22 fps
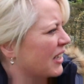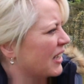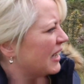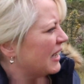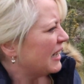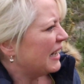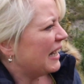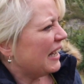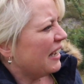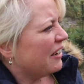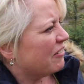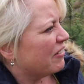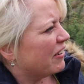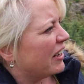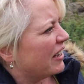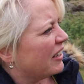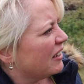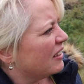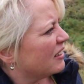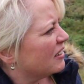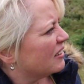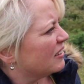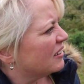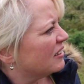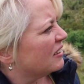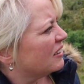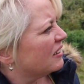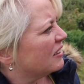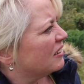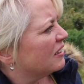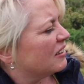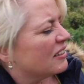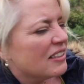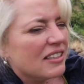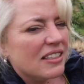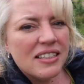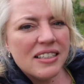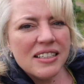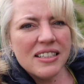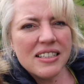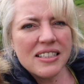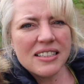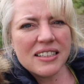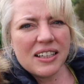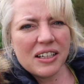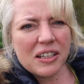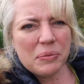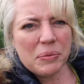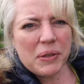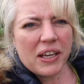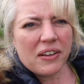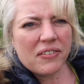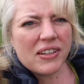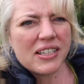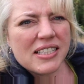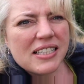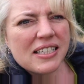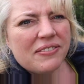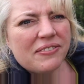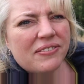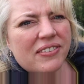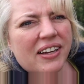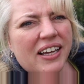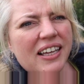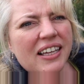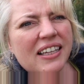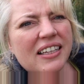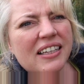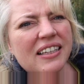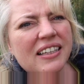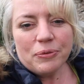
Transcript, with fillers: I can hear it. It's got to be up there somewhere.